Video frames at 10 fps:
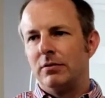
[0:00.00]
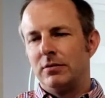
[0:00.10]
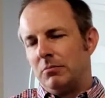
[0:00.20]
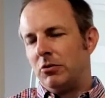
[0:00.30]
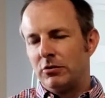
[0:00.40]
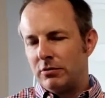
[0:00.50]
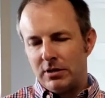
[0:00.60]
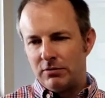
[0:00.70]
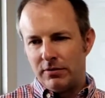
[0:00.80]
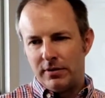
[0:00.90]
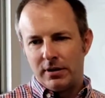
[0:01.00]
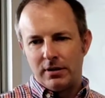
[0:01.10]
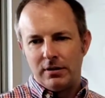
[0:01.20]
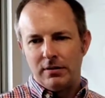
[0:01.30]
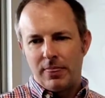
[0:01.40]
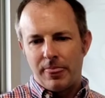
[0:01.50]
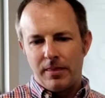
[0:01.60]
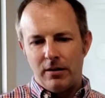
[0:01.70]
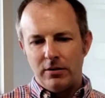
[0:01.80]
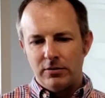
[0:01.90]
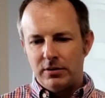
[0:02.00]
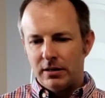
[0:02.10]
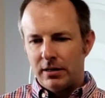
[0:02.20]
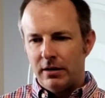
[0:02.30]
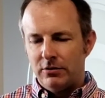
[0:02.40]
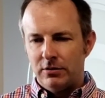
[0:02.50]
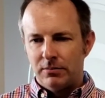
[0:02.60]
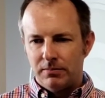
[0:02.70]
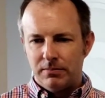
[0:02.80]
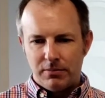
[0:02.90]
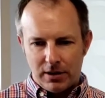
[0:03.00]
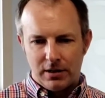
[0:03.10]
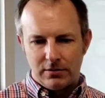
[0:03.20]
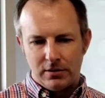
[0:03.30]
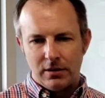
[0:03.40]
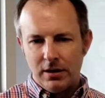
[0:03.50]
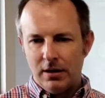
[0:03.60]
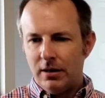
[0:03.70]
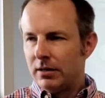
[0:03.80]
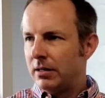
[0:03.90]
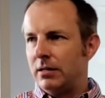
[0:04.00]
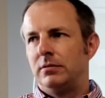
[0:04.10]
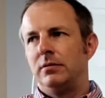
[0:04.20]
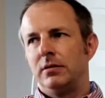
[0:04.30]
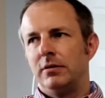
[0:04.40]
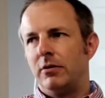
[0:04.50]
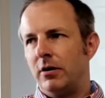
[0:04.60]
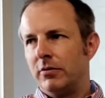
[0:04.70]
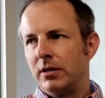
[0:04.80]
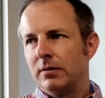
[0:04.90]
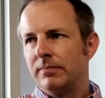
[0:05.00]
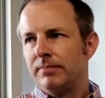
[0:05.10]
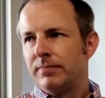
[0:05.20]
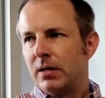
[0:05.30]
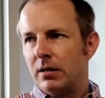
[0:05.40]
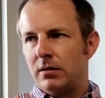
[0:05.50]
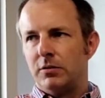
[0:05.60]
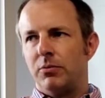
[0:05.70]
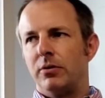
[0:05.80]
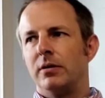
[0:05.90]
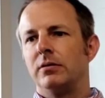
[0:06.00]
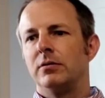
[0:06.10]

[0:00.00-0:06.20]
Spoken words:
That was the more stressful thing, and all those technologies and products are constantly evolving at this point.